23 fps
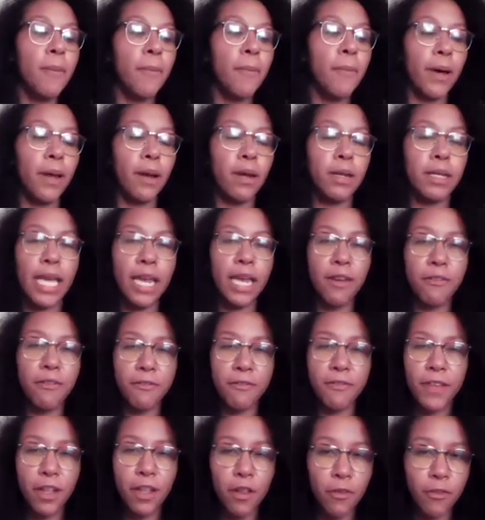But get a
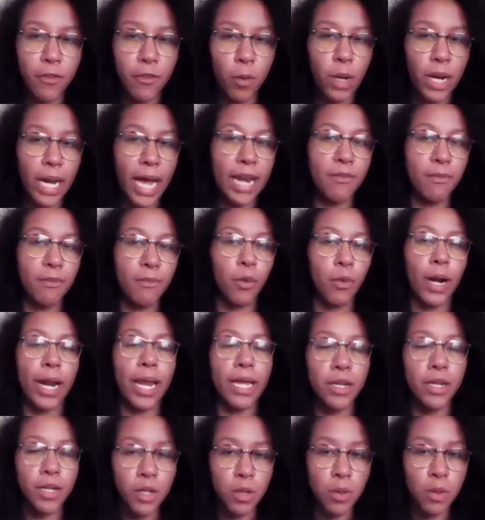feel for what kind of
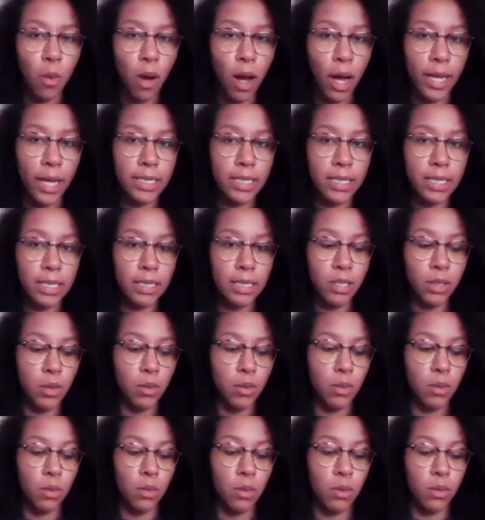brand you want
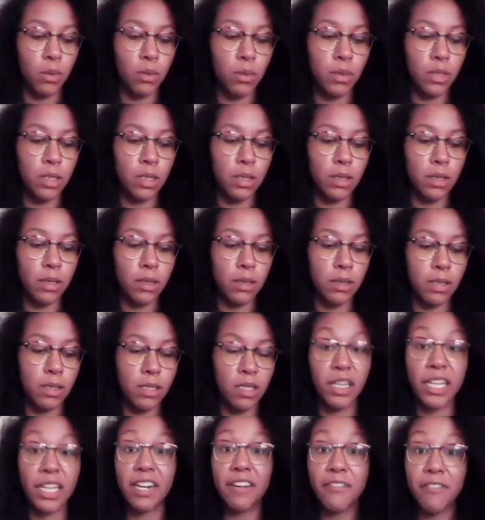to
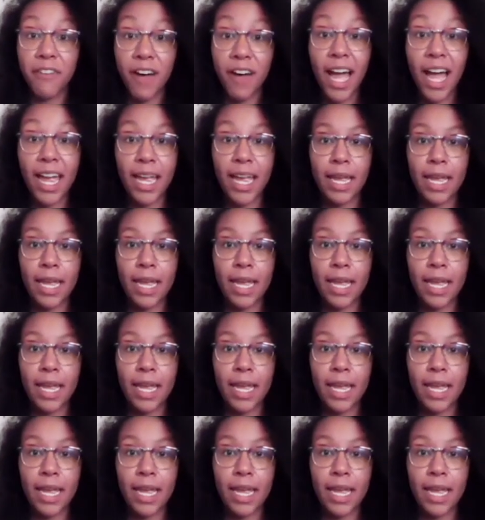solidify